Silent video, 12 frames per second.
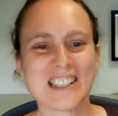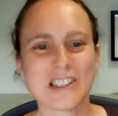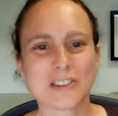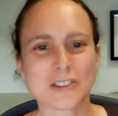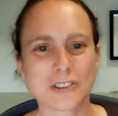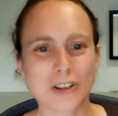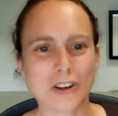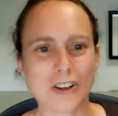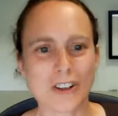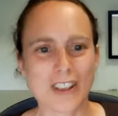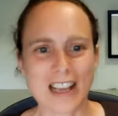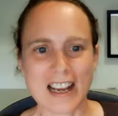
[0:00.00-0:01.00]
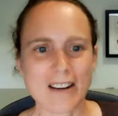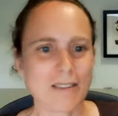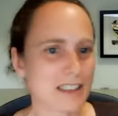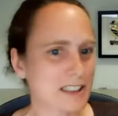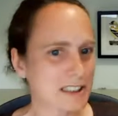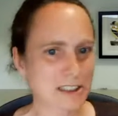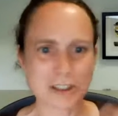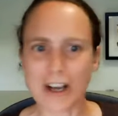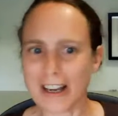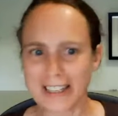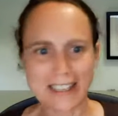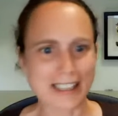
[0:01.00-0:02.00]
So they were just
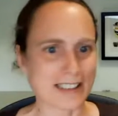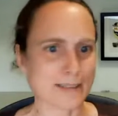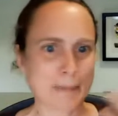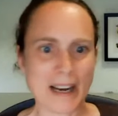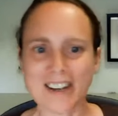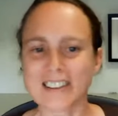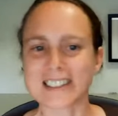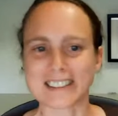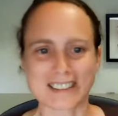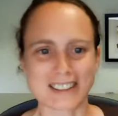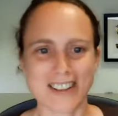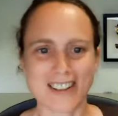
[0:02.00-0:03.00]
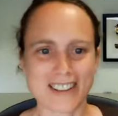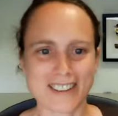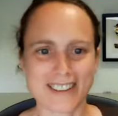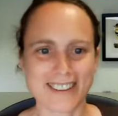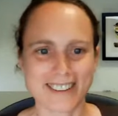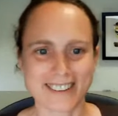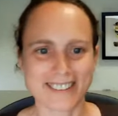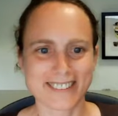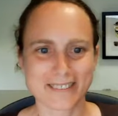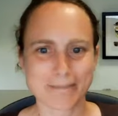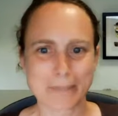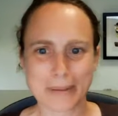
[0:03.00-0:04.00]
talking as parents on the
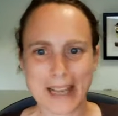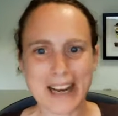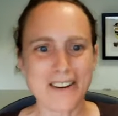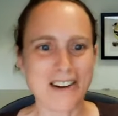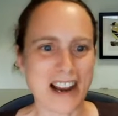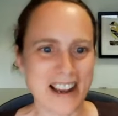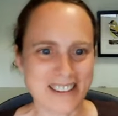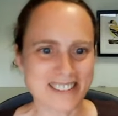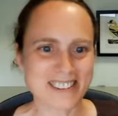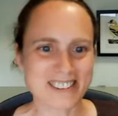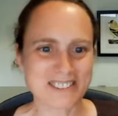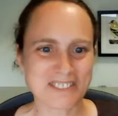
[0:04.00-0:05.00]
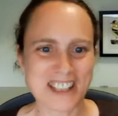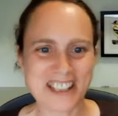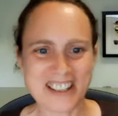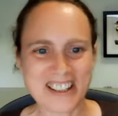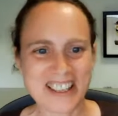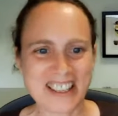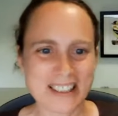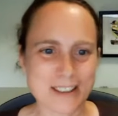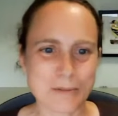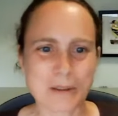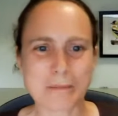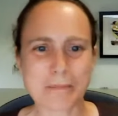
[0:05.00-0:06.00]
playground while their
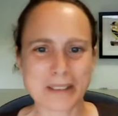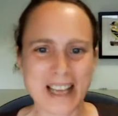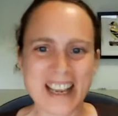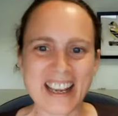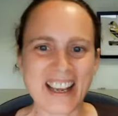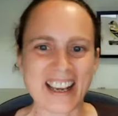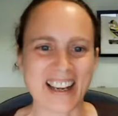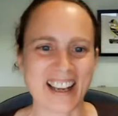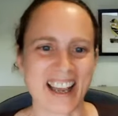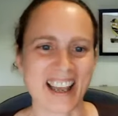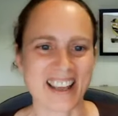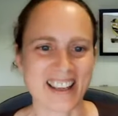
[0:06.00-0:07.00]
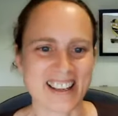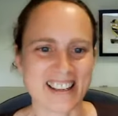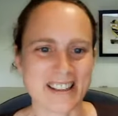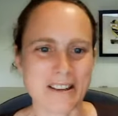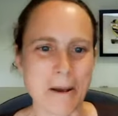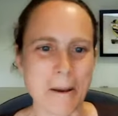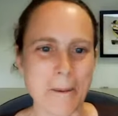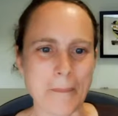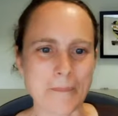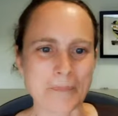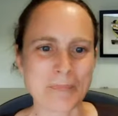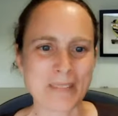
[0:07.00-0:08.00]
kids were playing,
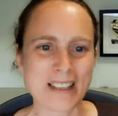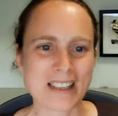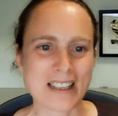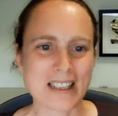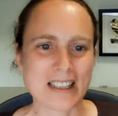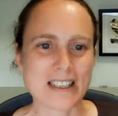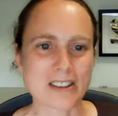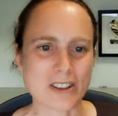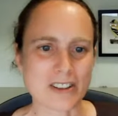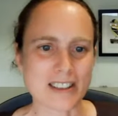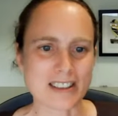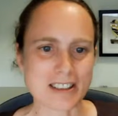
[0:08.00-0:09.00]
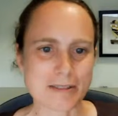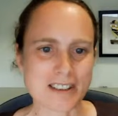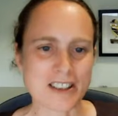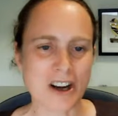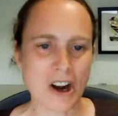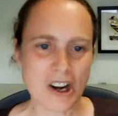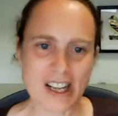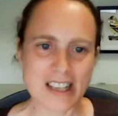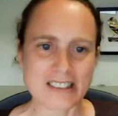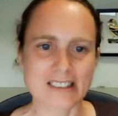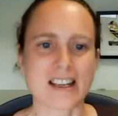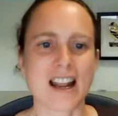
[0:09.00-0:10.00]
and he learned that she was an
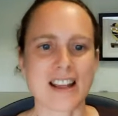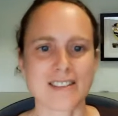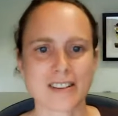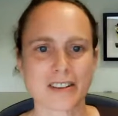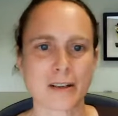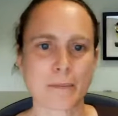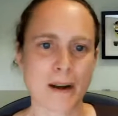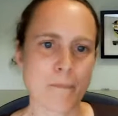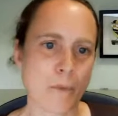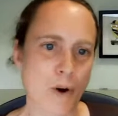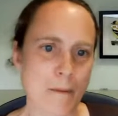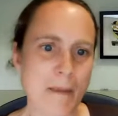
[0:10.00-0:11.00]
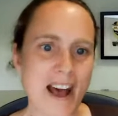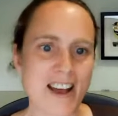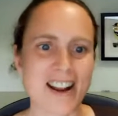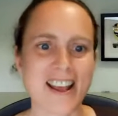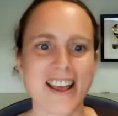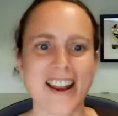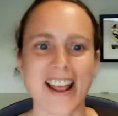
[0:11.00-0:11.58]
artist and asked a little bit more about it,